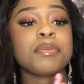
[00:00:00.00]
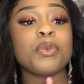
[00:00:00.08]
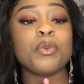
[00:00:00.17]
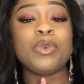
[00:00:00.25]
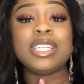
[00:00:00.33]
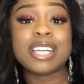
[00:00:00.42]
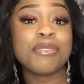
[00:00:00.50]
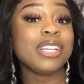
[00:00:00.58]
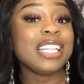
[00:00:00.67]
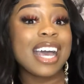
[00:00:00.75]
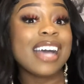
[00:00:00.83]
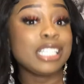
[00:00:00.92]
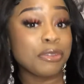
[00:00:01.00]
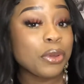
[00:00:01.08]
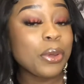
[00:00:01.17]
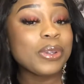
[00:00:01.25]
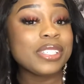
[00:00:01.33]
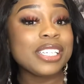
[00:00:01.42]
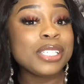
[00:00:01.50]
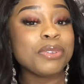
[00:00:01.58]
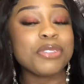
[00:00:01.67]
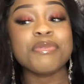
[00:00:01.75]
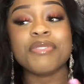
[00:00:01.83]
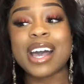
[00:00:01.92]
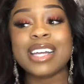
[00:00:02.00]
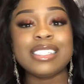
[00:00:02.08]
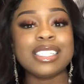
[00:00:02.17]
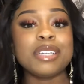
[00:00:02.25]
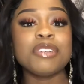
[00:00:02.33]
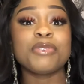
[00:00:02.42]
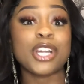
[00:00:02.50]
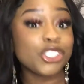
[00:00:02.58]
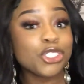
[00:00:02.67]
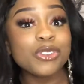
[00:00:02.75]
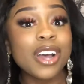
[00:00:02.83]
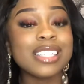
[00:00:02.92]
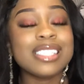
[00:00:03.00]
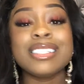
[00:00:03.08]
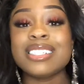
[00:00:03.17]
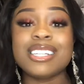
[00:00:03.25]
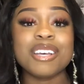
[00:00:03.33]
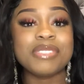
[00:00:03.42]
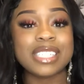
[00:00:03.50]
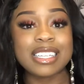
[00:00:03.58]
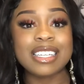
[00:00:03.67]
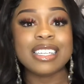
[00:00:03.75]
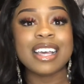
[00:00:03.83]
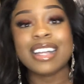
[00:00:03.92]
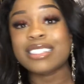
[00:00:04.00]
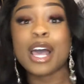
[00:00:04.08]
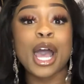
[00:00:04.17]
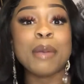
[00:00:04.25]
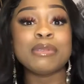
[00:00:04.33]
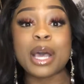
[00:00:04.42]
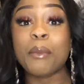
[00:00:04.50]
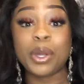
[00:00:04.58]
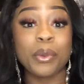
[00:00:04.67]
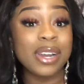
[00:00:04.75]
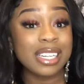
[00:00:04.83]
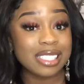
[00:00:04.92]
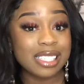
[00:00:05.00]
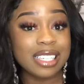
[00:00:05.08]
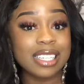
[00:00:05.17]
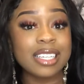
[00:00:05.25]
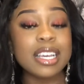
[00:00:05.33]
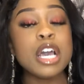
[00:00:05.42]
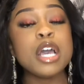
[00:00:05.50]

we definitely had difficulties with finding restaurants and stuff to eat at times that we wanted to eat,